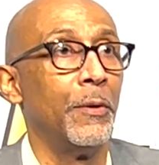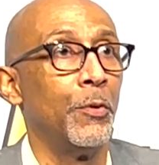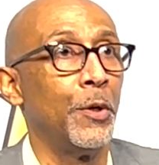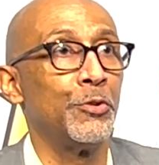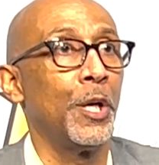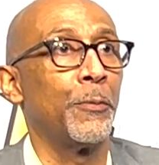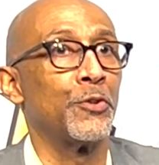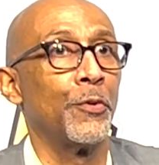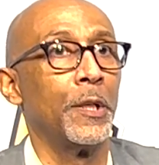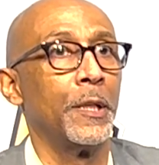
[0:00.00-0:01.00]
But no jumpers,
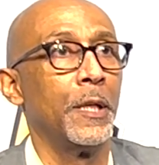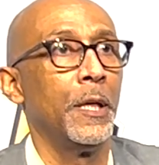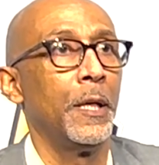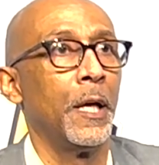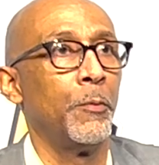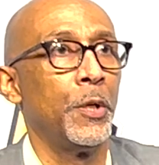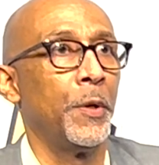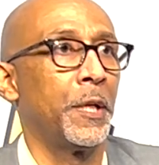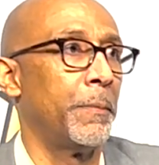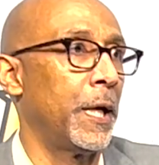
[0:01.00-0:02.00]
really. And we know
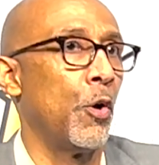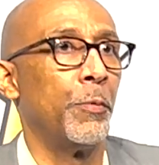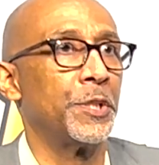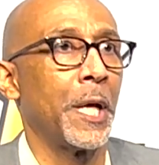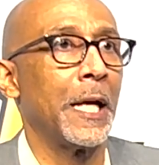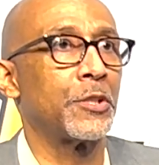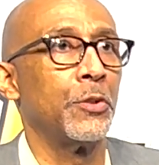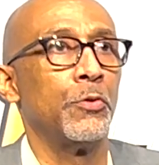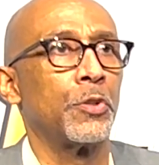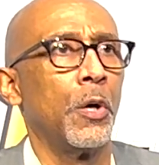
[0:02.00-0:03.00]
he can make open shots,
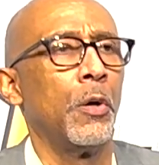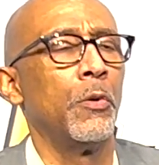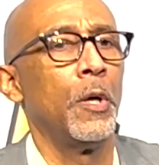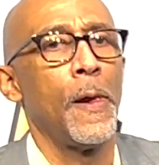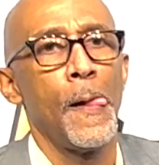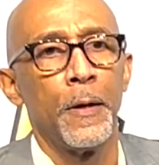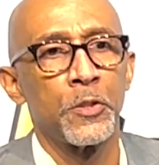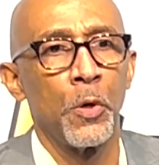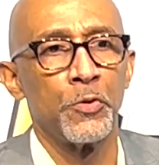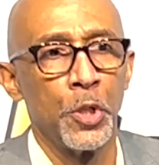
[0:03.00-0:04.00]
too. So
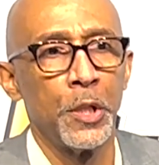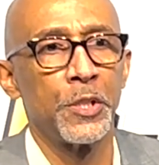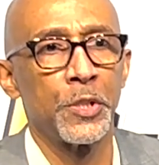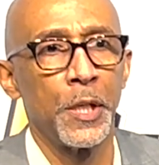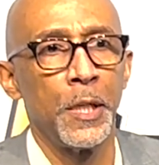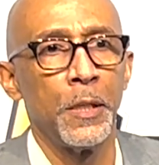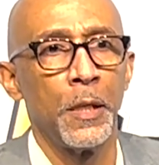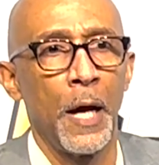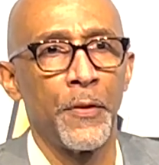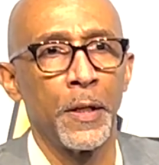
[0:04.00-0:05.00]
it was good to see.
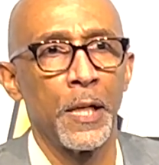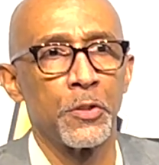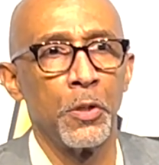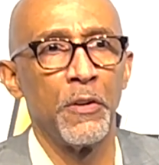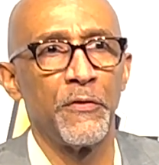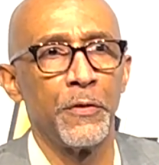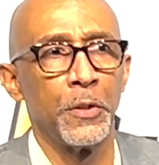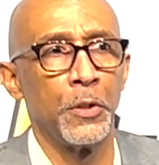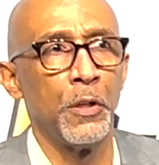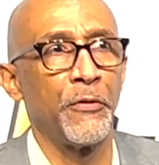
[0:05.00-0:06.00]
I think that's a
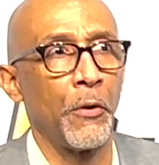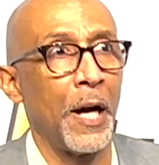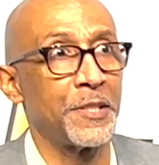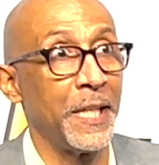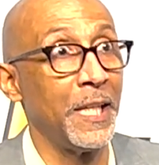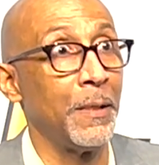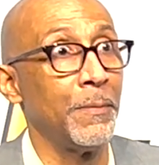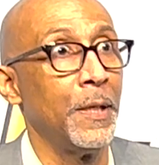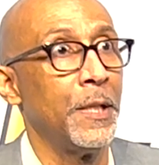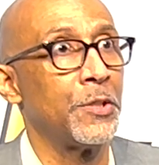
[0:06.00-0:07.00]
good for our team.
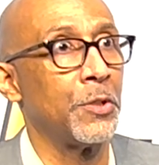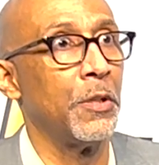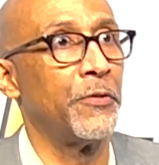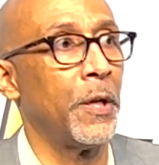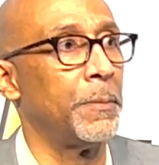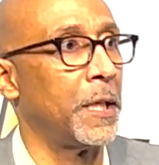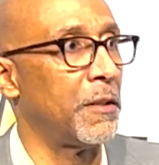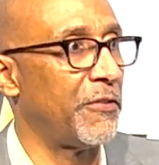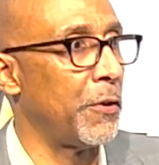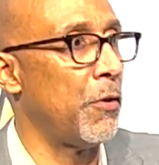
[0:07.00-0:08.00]
It's good for them to get a
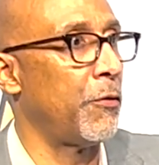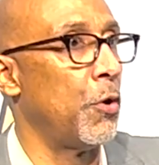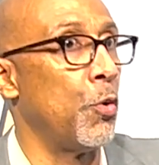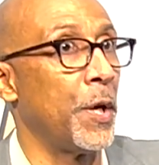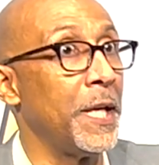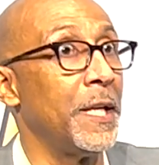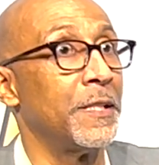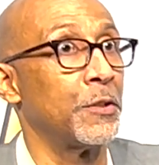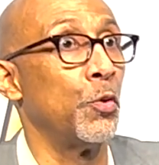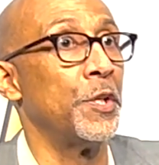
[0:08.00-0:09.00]
feel for who he
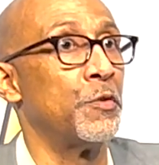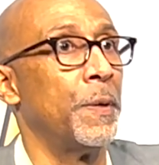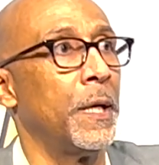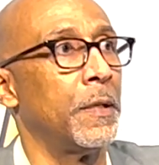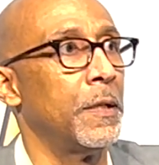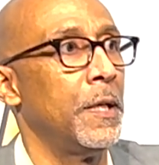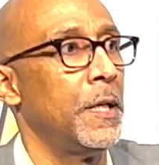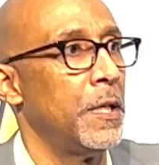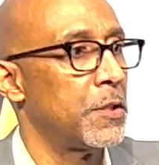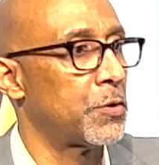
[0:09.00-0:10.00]
is and who he's been.
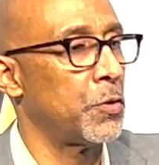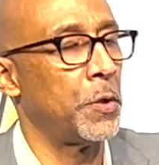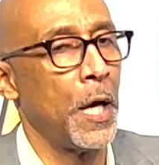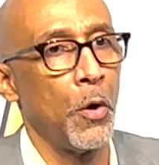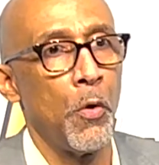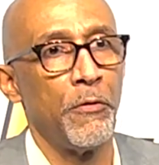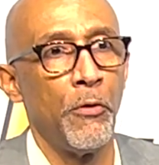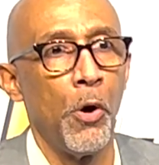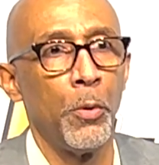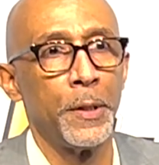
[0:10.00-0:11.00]
So now going
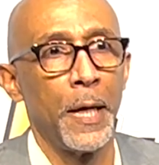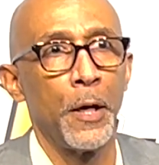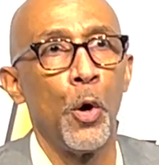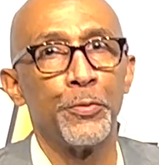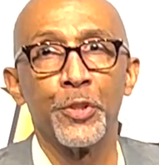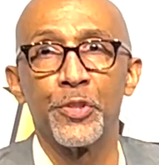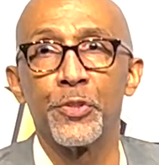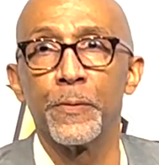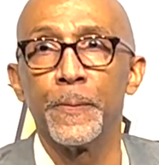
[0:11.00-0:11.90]
forward, that helps us.